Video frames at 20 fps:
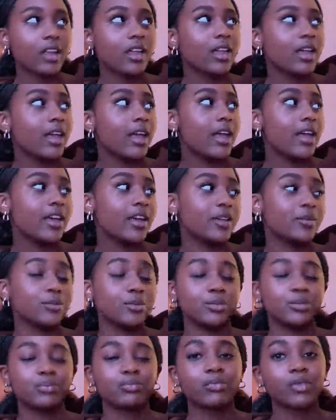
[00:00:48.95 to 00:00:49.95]

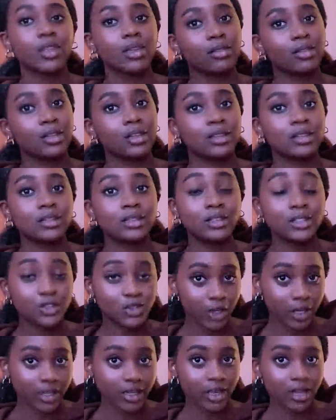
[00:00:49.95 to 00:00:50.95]
the
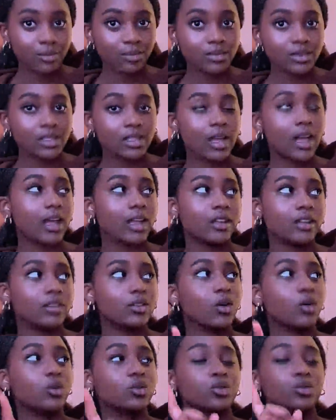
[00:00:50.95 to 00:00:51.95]
string names and
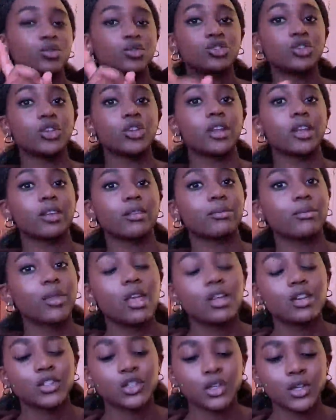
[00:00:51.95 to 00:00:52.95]
also tuning.
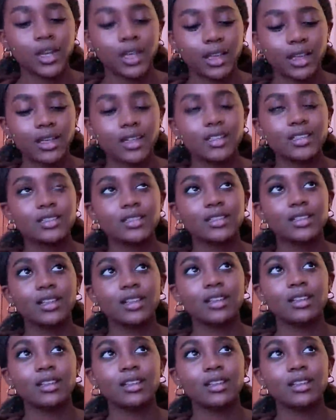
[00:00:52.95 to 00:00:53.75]
Tuning is